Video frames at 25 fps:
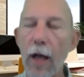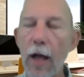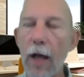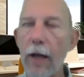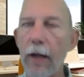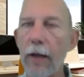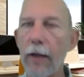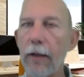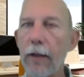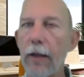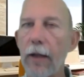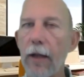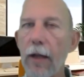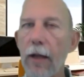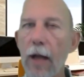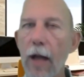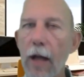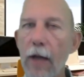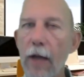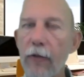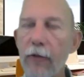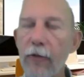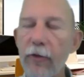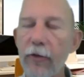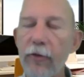I
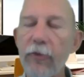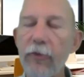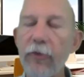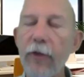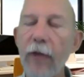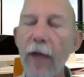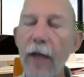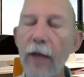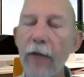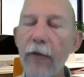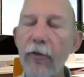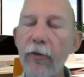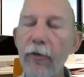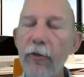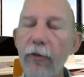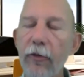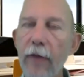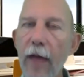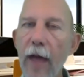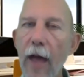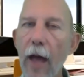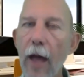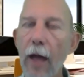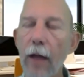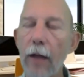
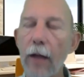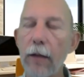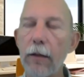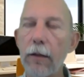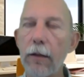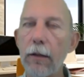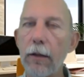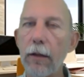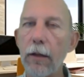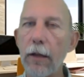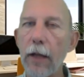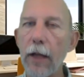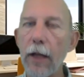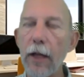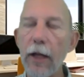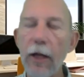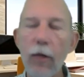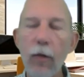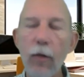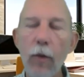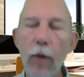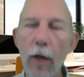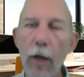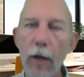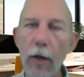suggest that
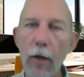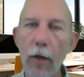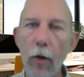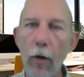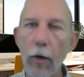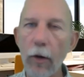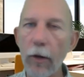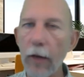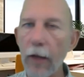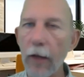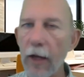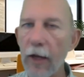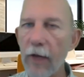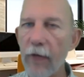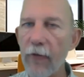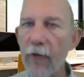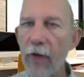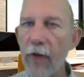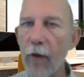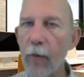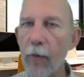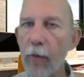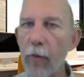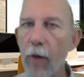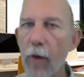anyone on any of
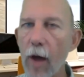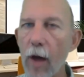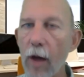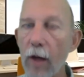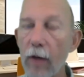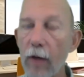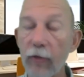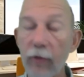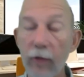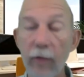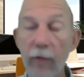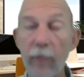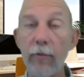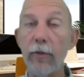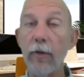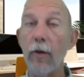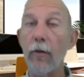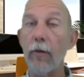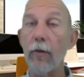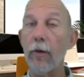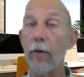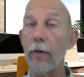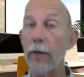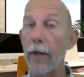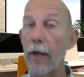our products, even
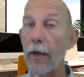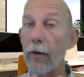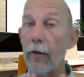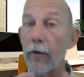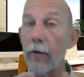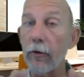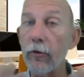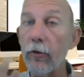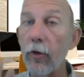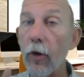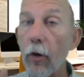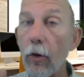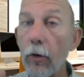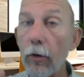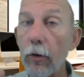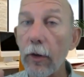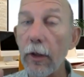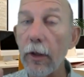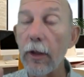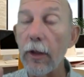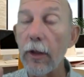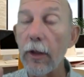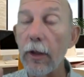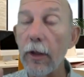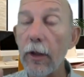though they're
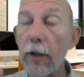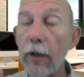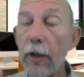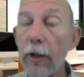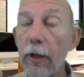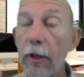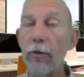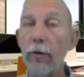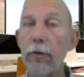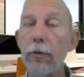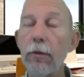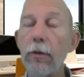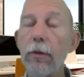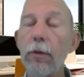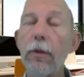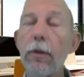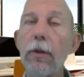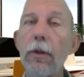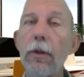totally natural,